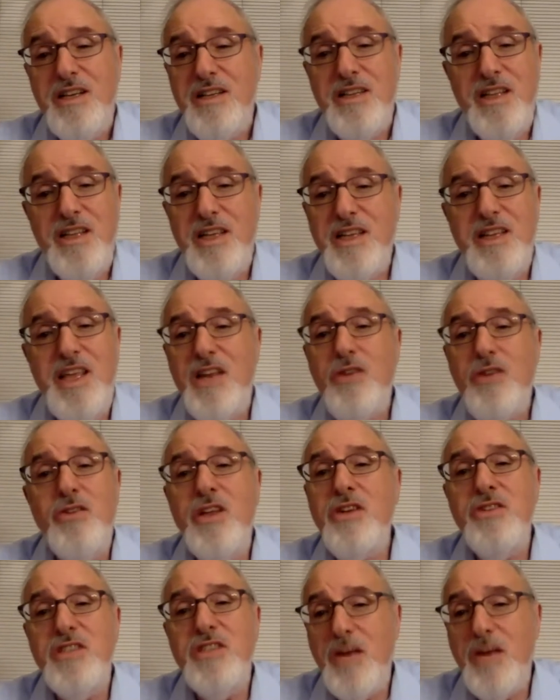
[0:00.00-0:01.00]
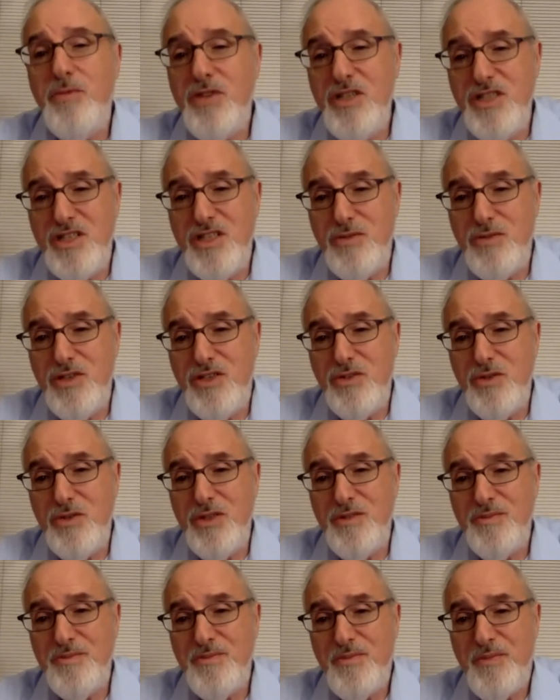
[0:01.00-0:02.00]
they, they don't understand religious
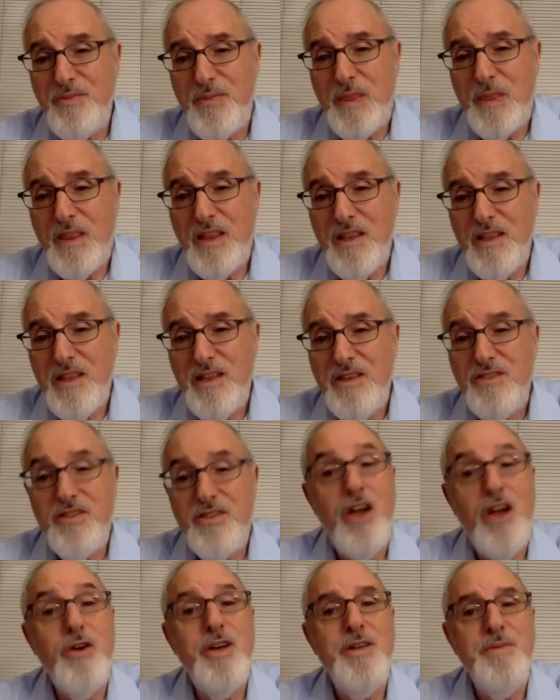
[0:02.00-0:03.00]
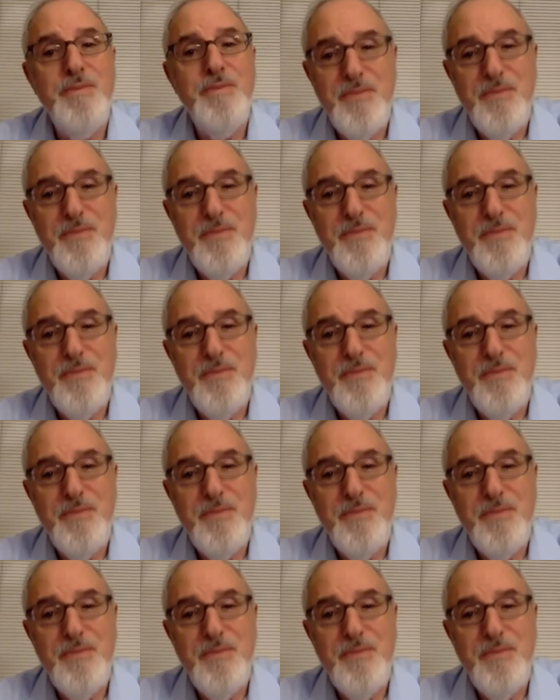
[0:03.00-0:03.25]
ritual. Sorry.